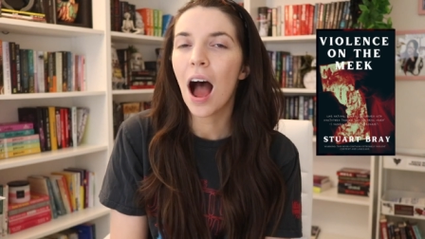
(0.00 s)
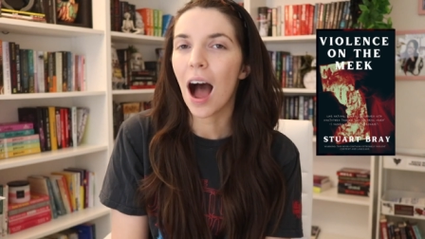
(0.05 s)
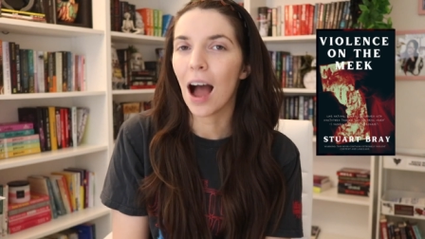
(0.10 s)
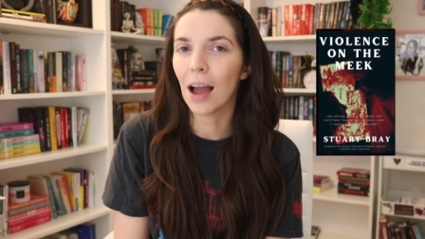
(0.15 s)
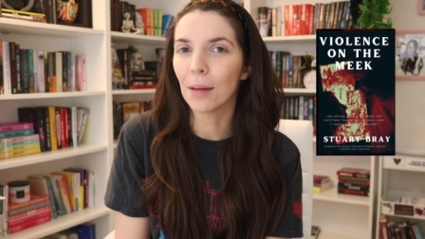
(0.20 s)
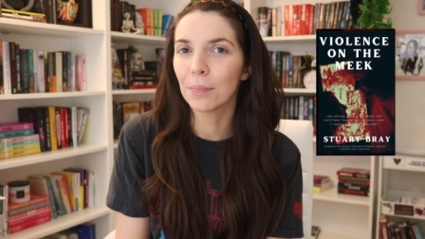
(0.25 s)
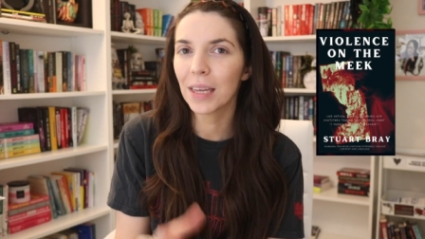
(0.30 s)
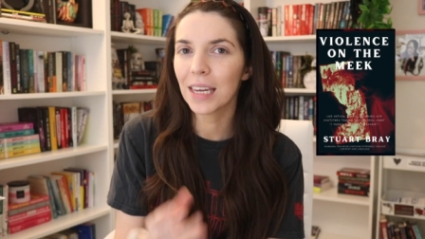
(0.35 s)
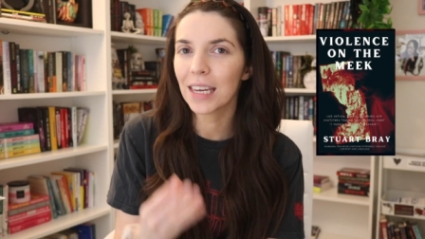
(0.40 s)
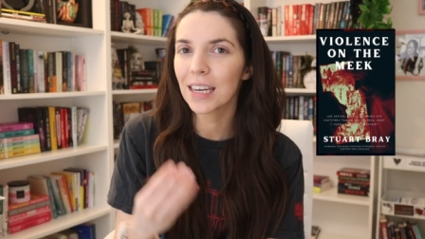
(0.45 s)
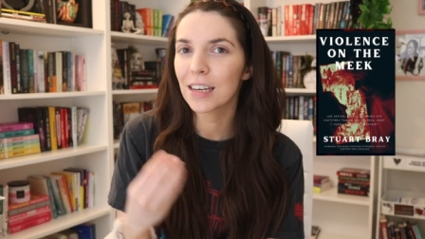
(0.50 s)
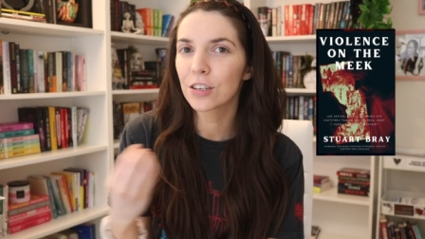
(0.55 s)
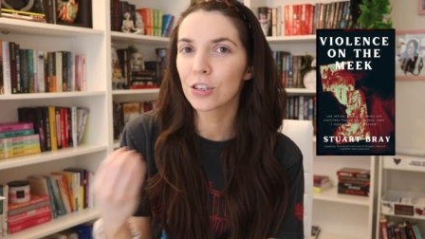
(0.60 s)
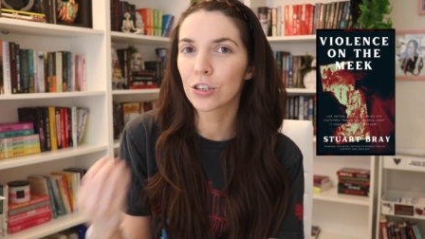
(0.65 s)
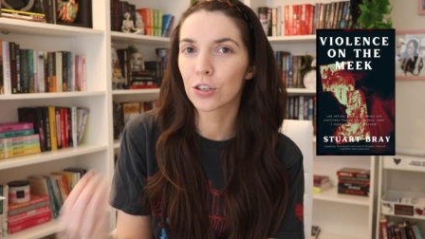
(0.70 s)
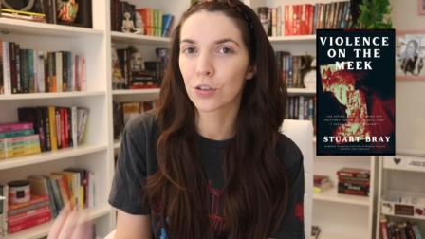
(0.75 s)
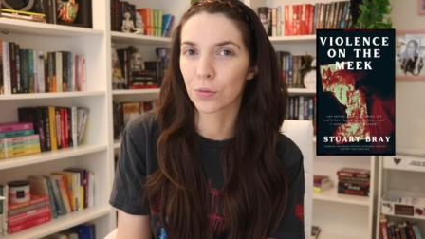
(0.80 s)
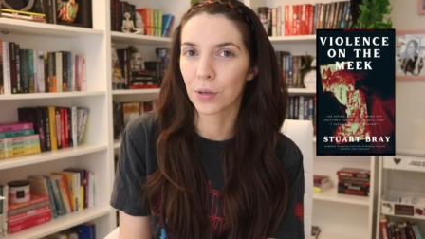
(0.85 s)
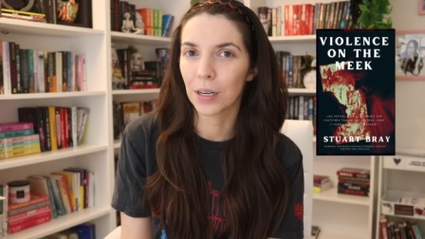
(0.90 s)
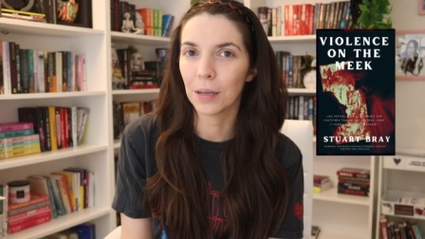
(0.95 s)
I'm, like,
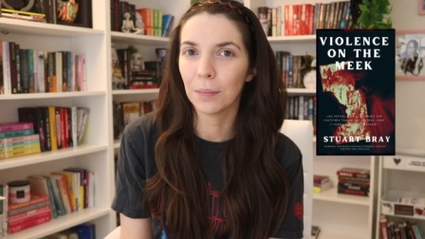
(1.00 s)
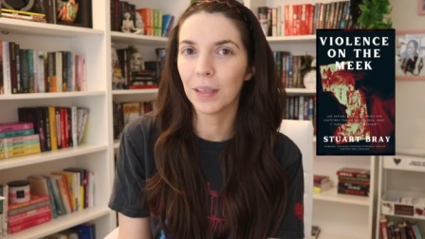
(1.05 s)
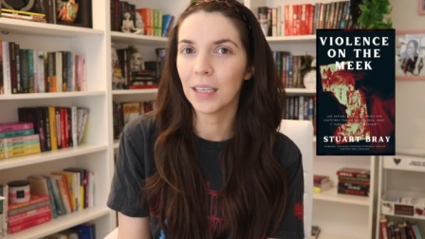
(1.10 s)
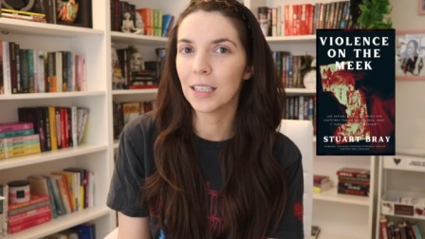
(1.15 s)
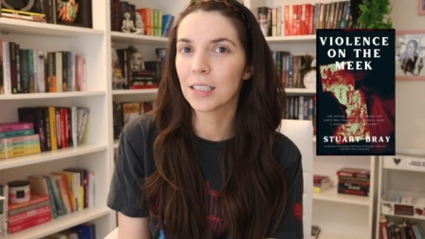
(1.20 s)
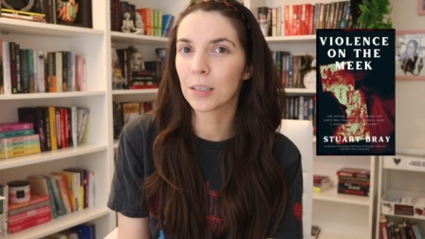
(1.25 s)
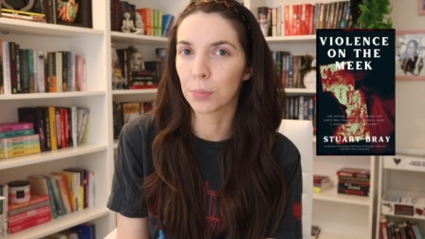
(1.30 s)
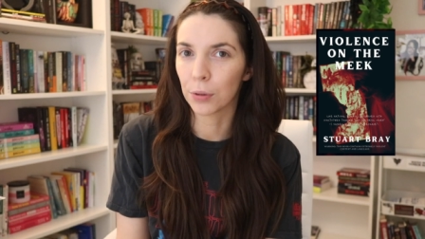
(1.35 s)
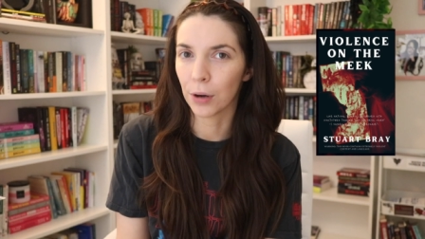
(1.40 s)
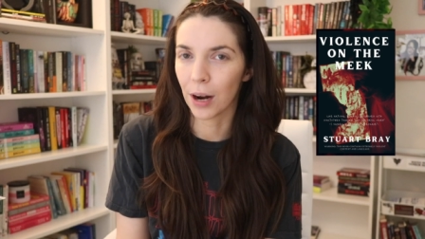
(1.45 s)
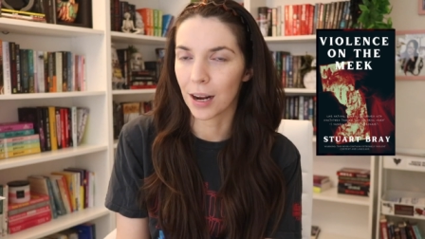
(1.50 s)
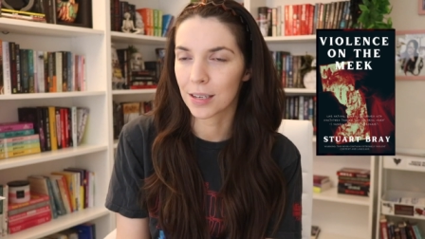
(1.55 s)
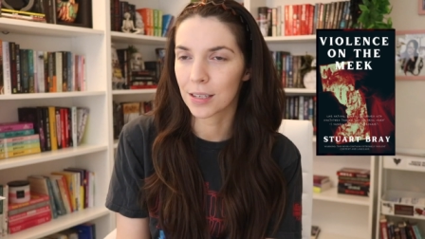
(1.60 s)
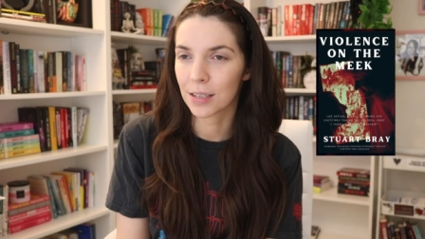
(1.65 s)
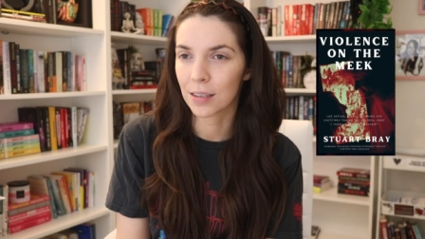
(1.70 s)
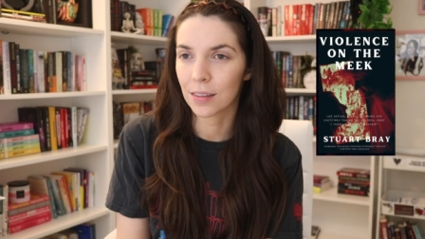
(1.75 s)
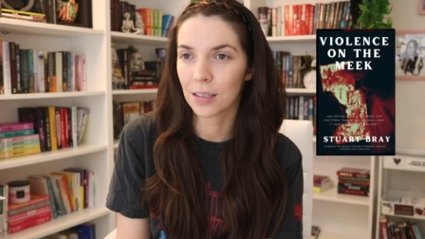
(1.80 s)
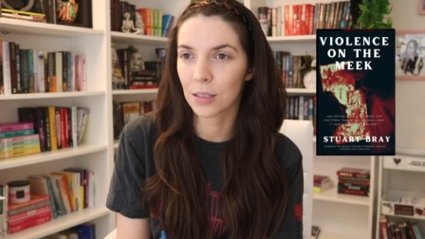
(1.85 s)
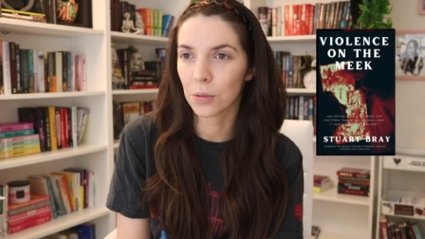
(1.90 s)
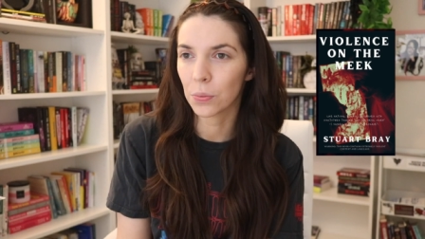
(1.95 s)
extremely
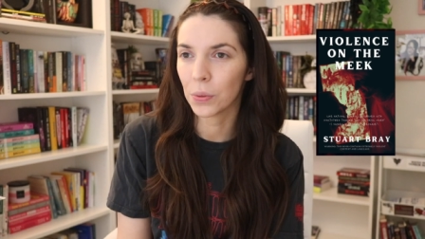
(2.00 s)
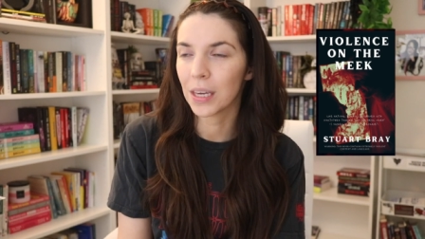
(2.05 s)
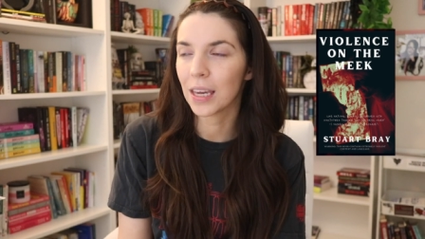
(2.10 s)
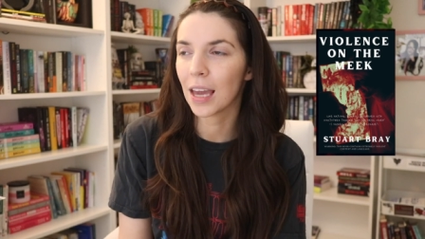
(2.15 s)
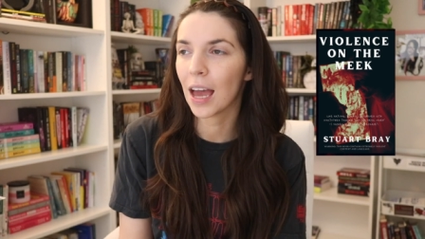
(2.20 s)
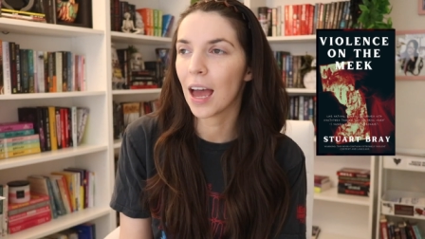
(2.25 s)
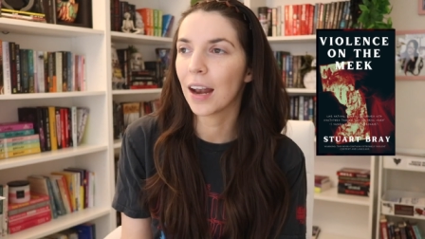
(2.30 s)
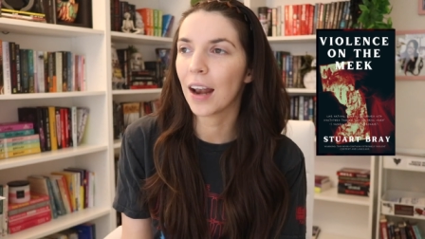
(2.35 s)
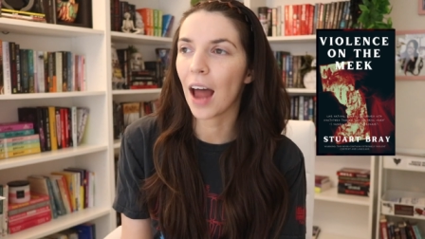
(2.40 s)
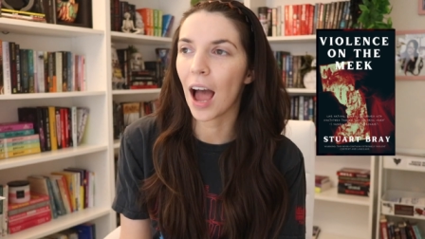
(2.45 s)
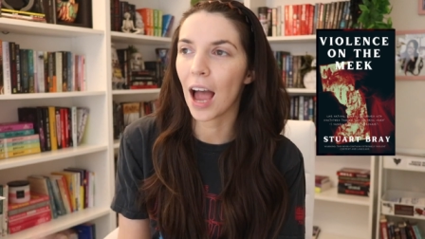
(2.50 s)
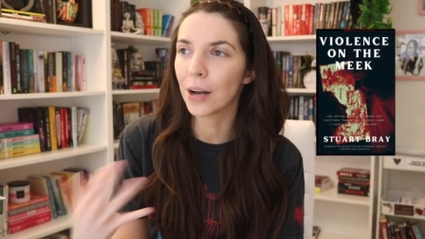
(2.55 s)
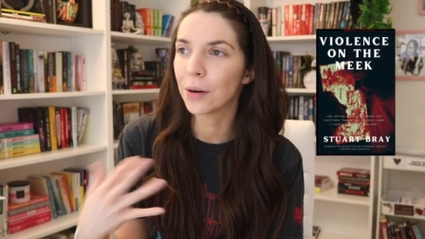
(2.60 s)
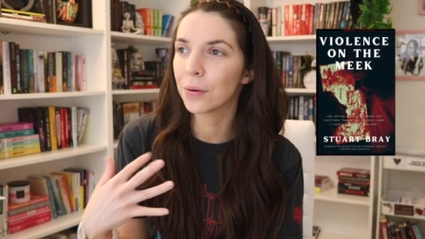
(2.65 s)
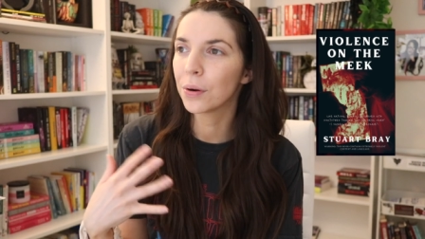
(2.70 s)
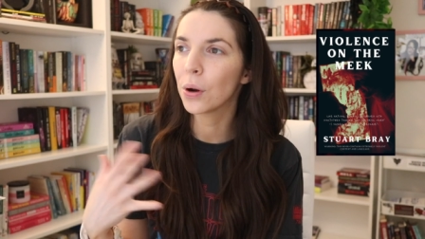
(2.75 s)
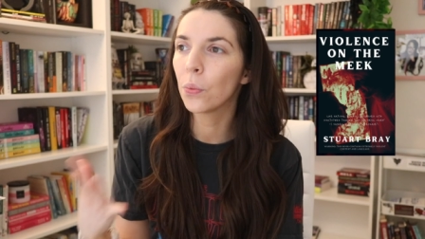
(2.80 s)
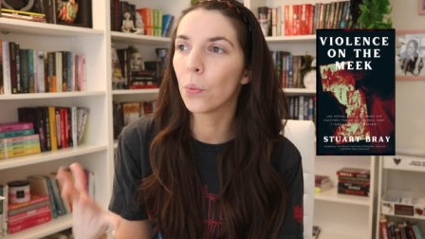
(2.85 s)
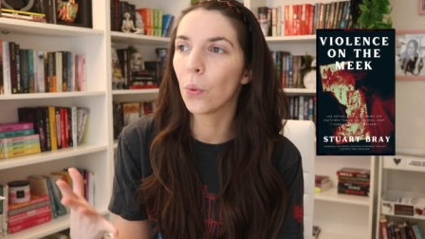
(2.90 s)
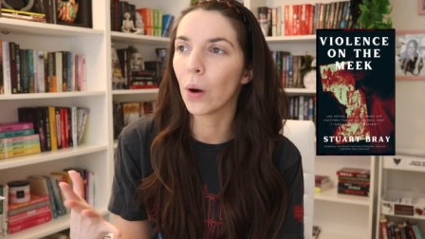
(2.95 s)
depressed this weekend. I
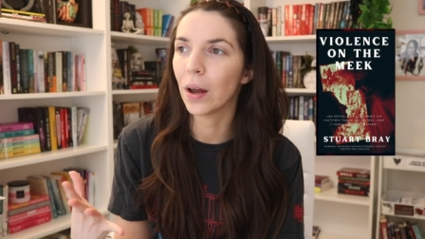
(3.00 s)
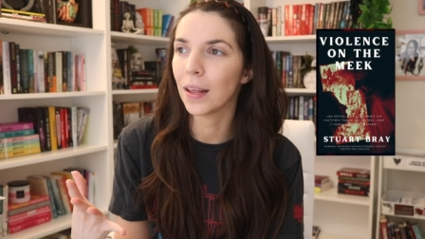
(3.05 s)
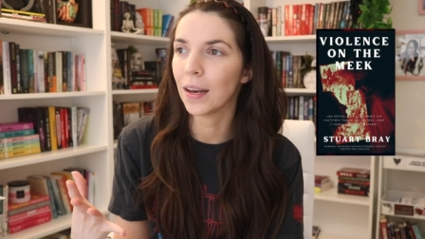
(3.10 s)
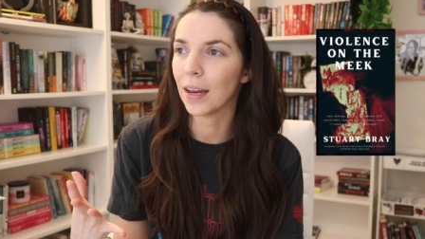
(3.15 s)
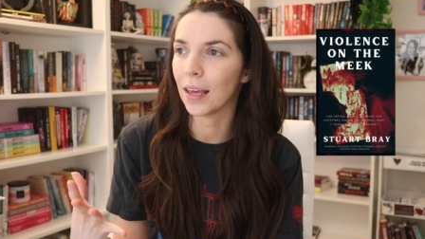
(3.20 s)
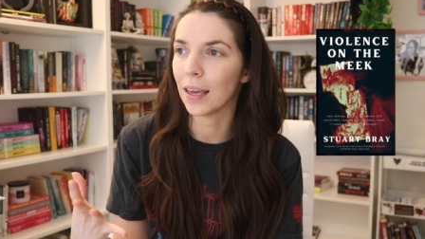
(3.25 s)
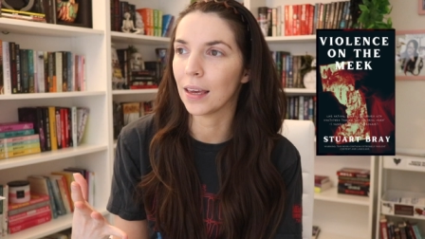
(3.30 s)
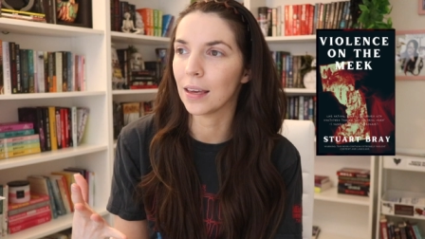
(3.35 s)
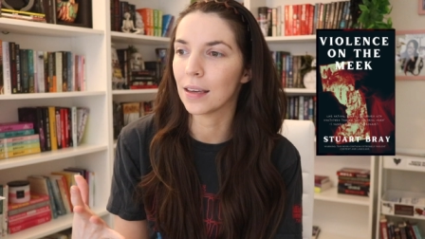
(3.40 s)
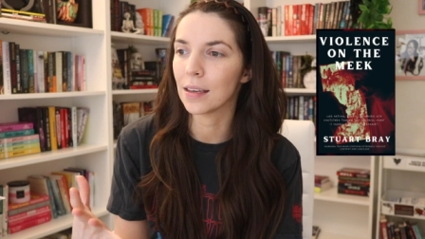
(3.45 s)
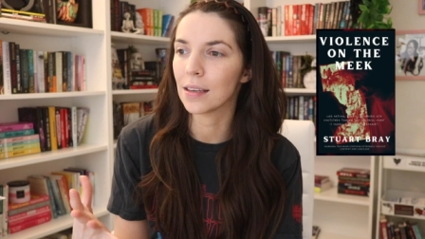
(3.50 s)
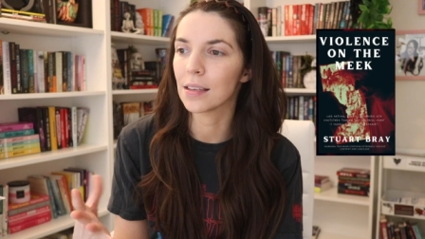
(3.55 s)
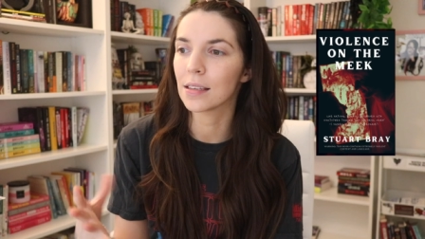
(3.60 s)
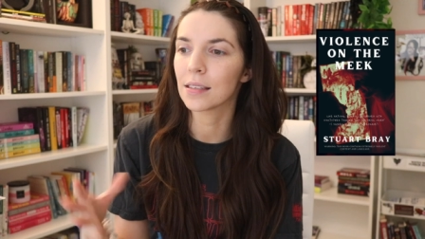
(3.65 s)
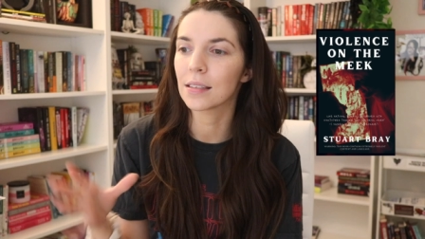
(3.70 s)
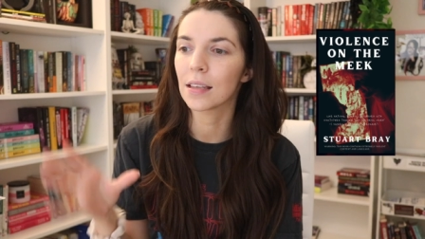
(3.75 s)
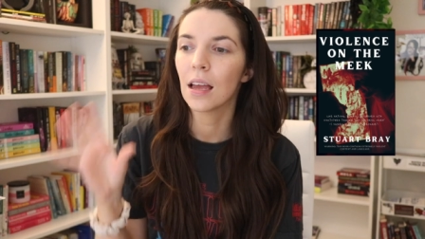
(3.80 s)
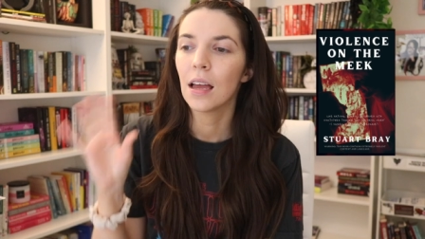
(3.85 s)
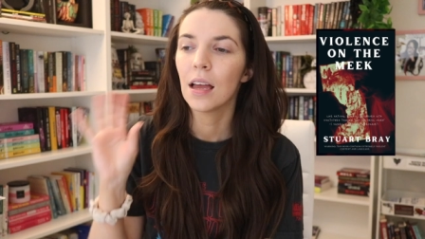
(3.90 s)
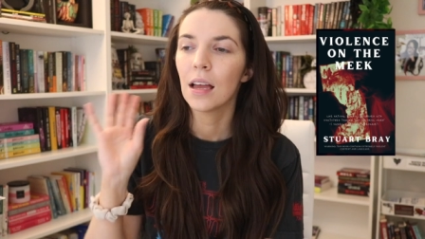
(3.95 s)
don't know what it
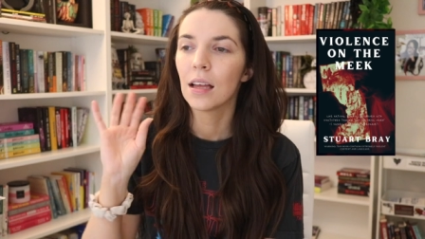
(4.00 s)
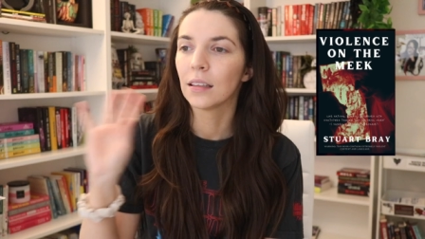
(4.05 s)
is.